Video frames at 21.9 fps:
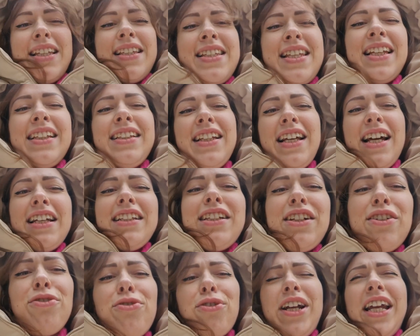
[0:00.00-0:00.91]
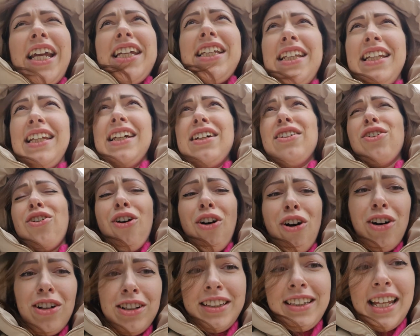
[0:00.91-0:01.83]
It It's another rainy and
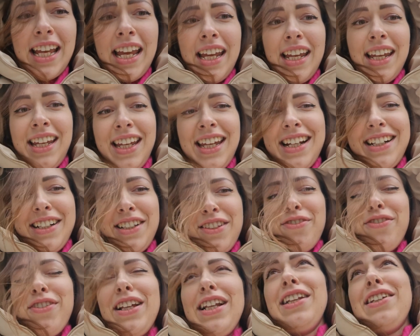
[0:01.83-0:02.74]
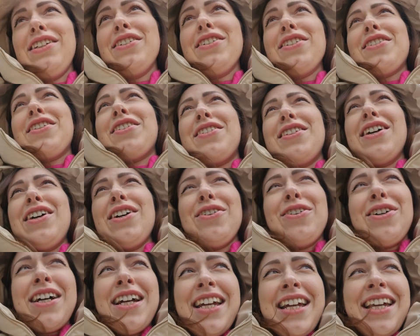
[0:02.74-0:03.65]
cold day here in Vilnius,
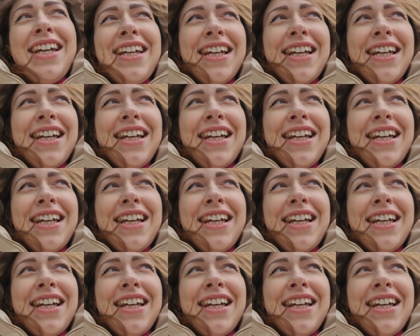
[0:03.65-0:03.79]
so